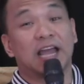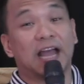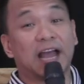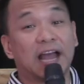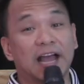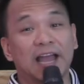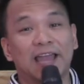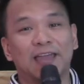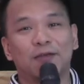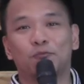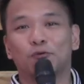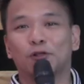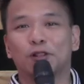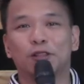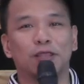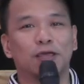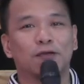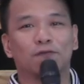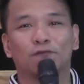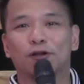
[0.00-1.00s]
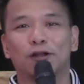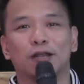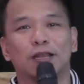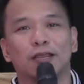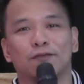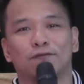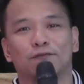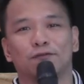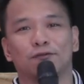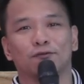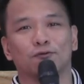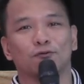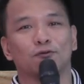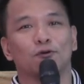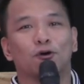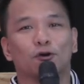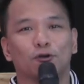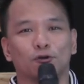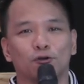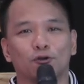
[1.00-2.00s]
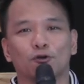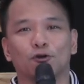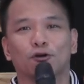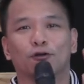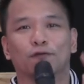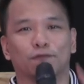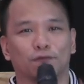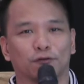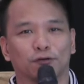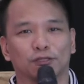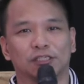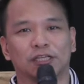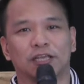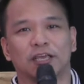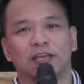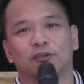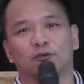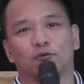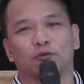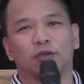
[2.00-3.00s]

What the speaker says: I will never leave you nor forsake you.